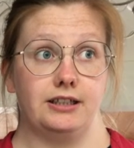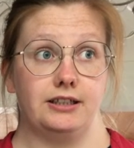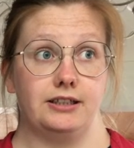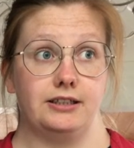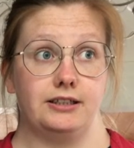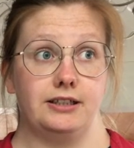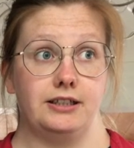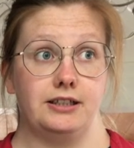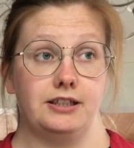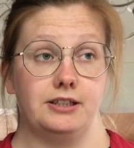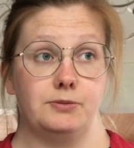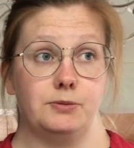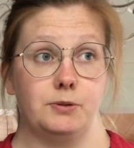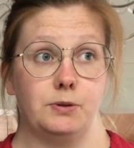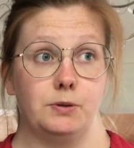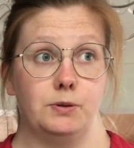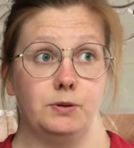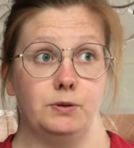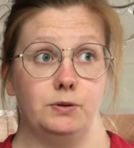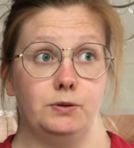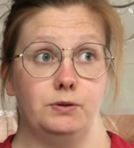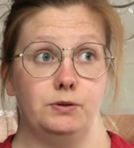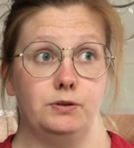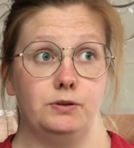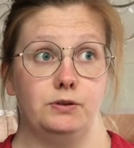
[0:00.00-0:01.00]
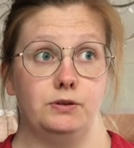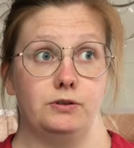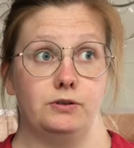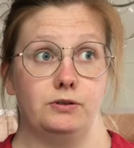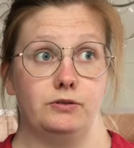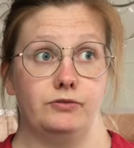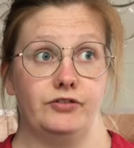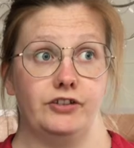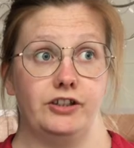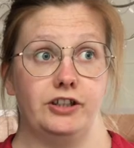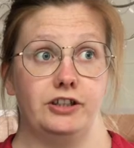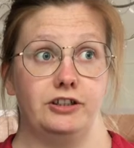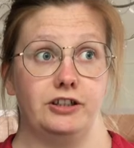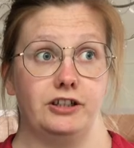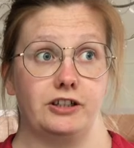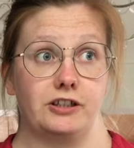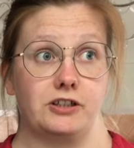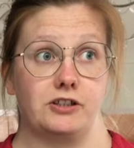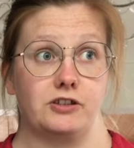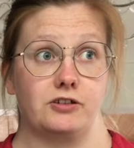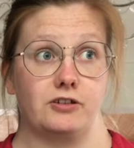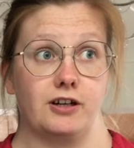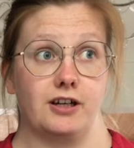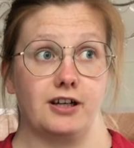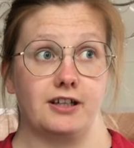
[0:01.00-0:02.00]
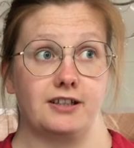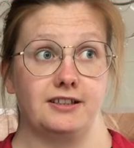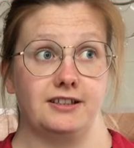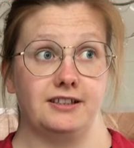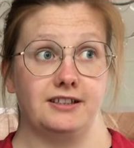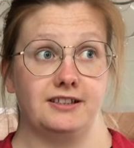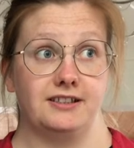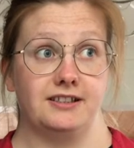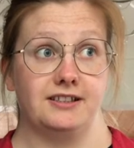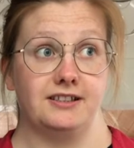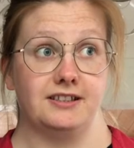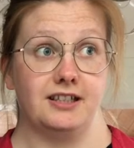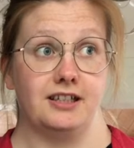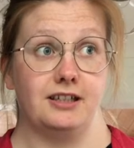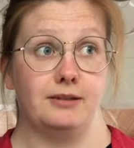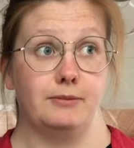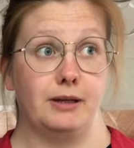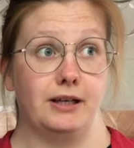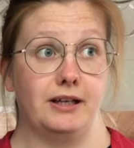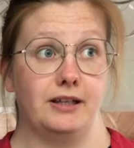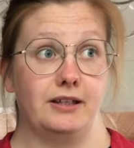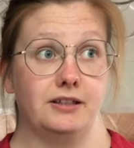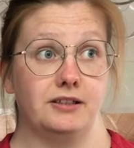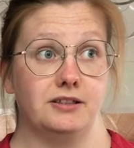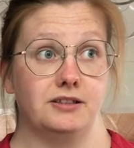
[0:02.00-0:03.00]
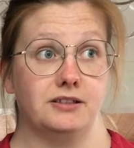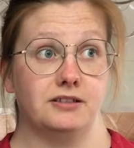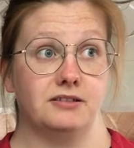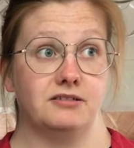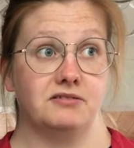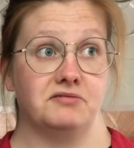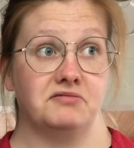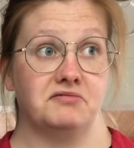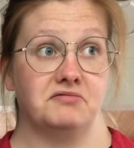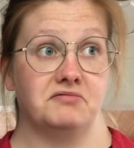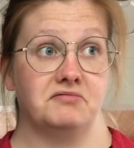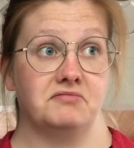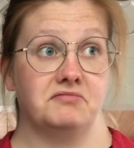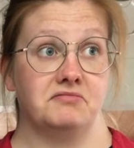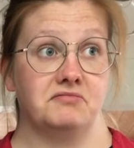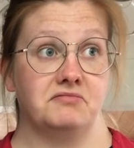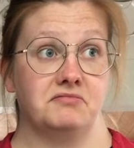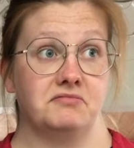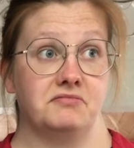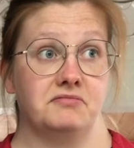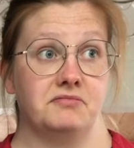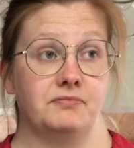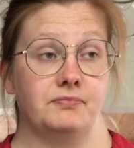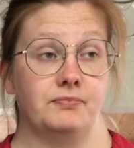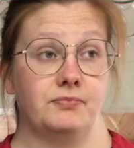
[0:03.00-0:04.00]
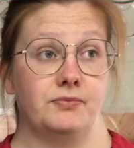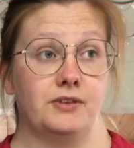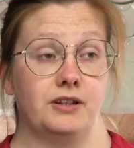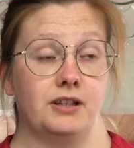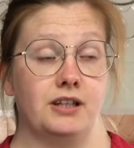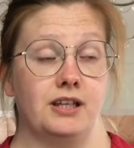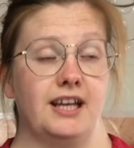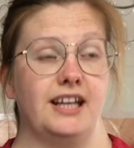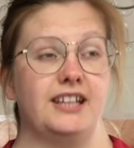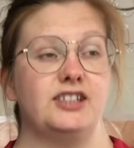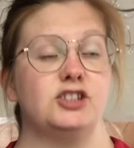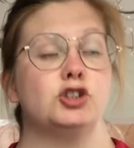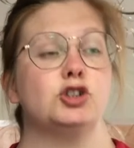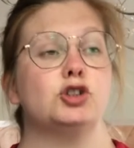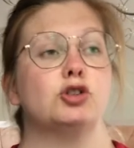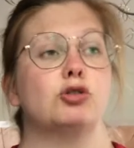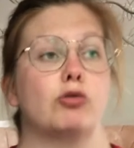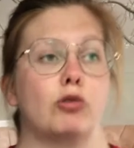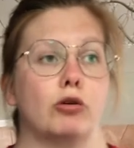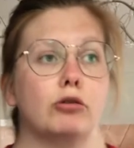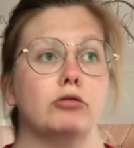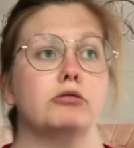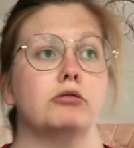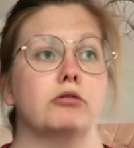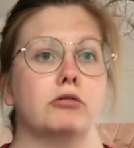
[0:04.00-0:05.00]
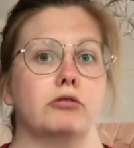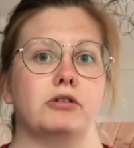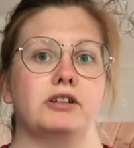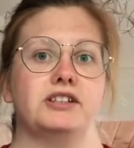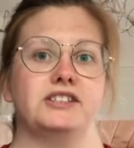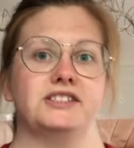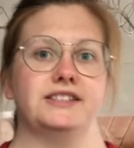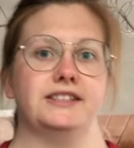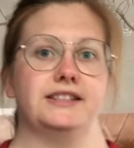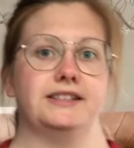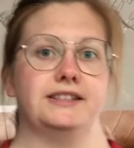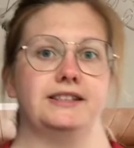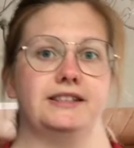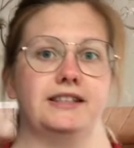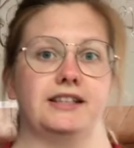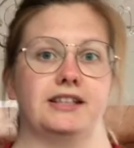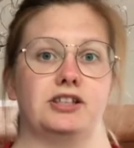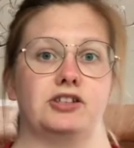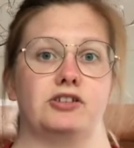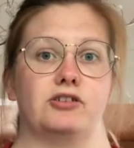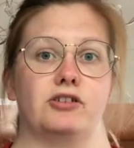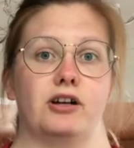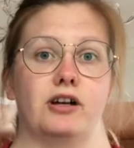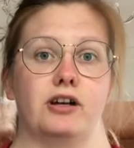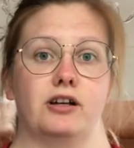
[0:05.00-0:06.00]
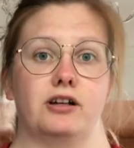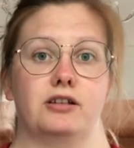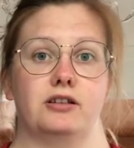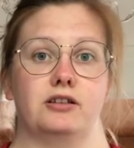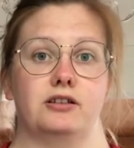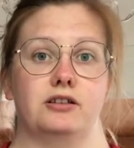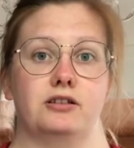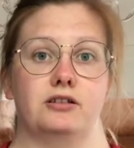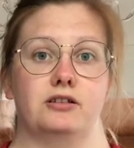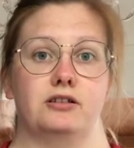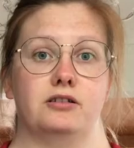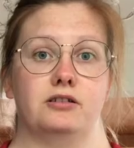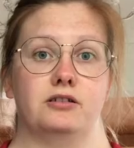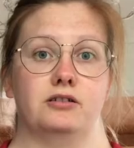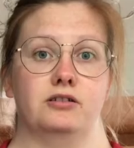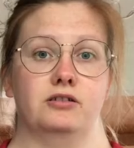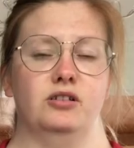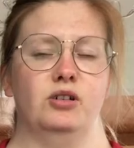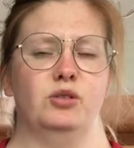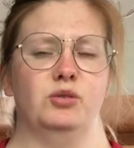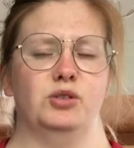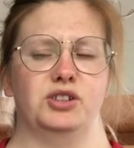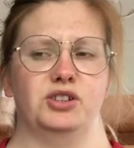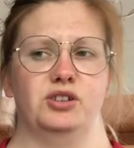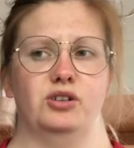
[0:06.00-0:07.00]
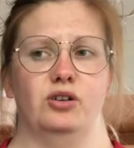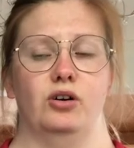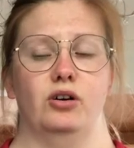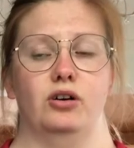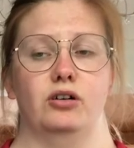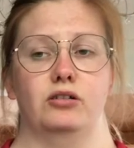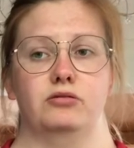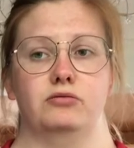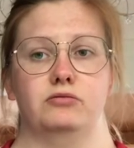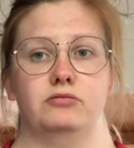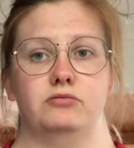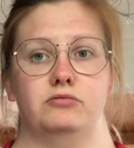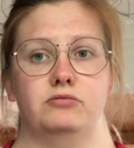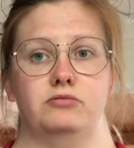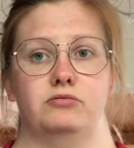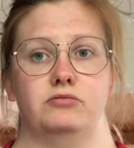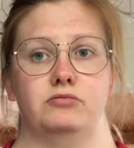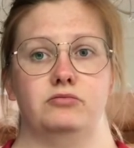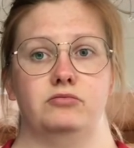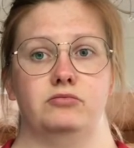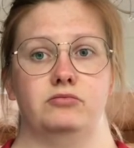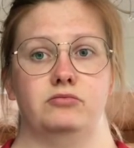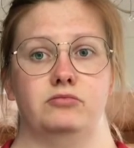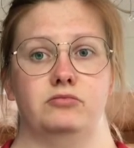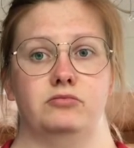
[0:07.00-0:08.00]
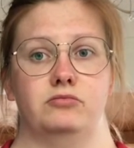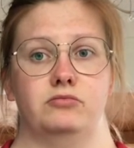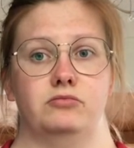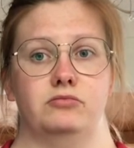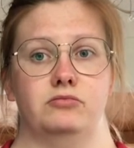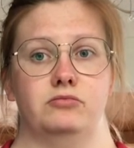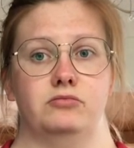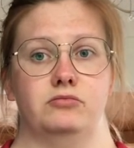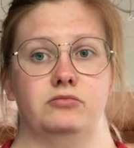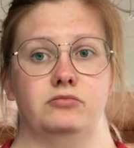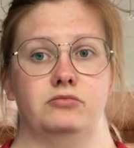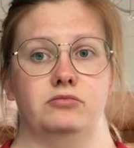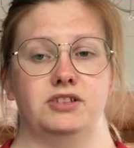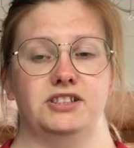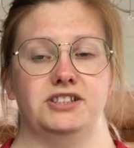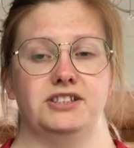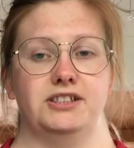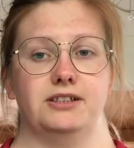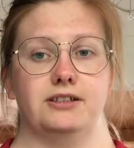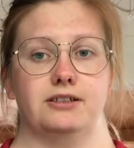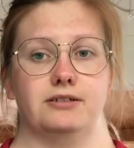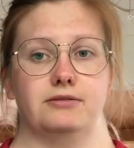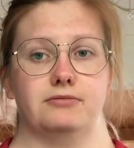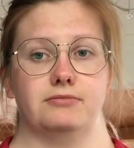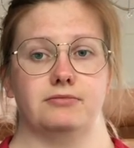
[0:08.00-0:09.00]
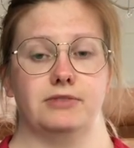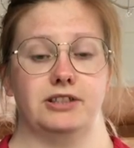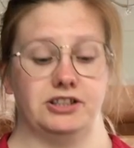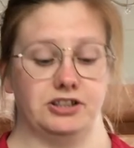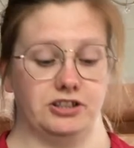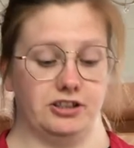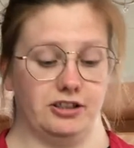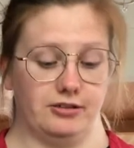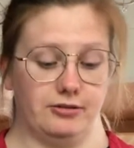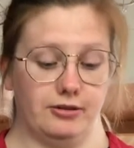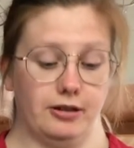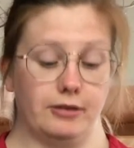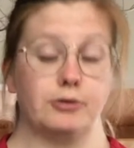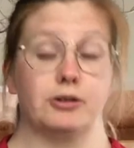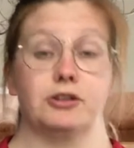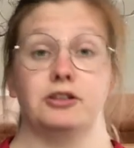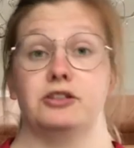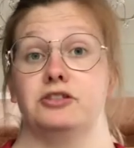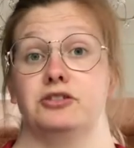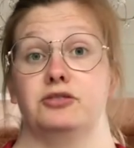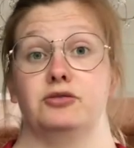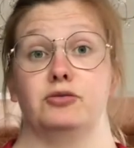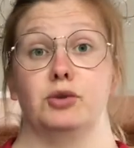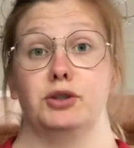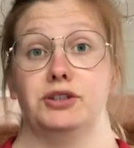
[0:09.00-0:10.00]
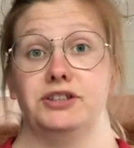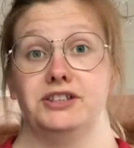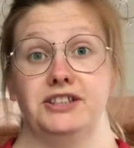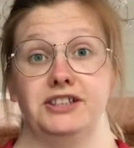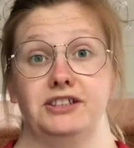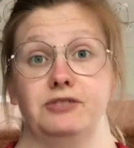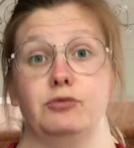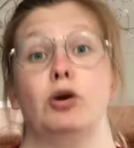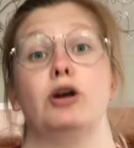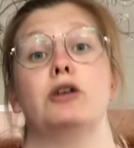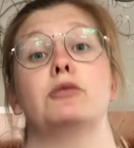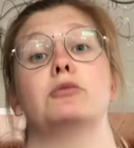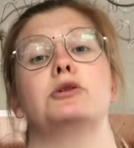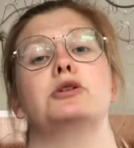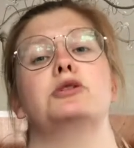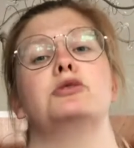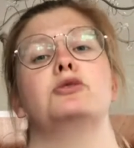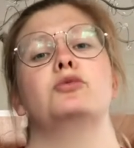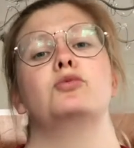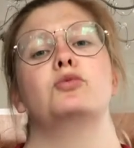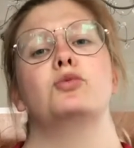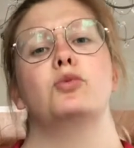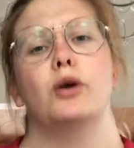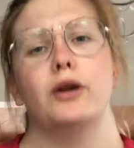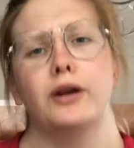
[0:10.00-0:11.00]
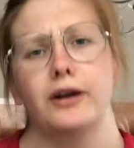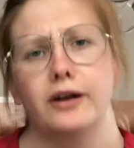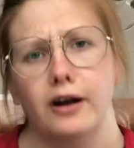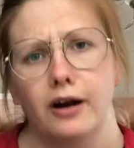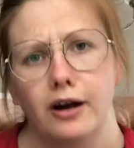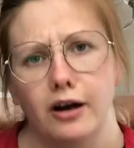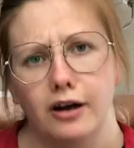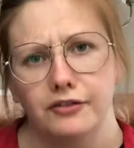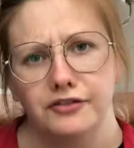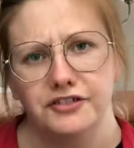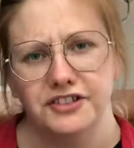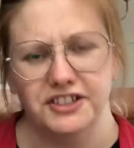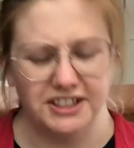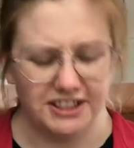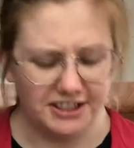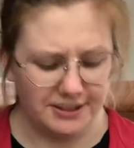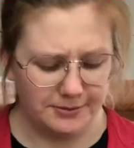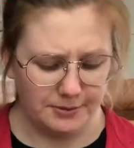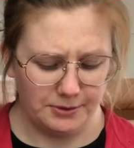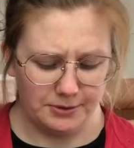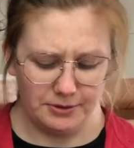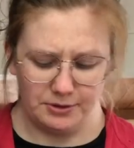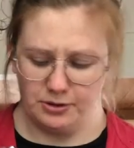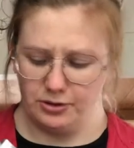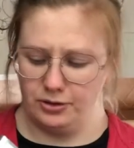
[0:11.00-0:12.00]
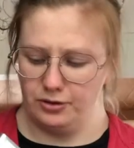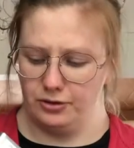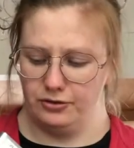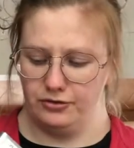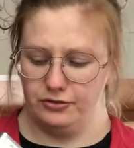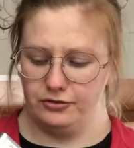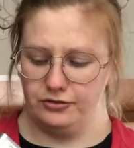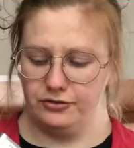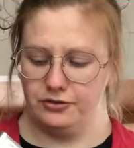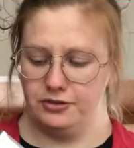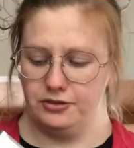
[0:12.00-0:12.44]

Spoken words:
teaspoon vanilla extract is the same as... It's stronger, isn't it, the extract? No, it's not. Is it? I don't know. I'm gonna do I'm gonna do 1.5 teaspoon of